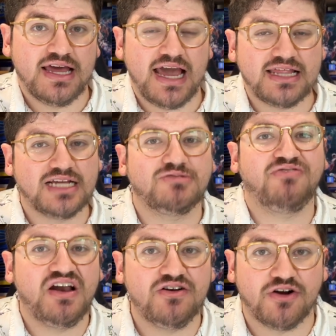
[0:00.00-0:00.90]
and that's
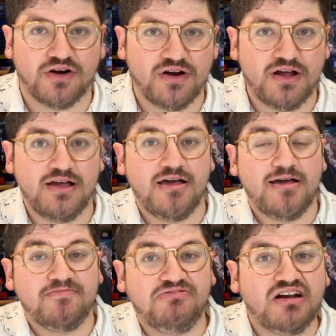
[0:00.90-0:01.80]
Predator.
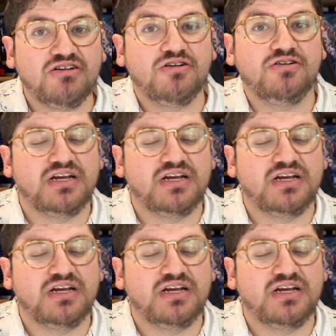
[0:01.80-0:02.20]
Predator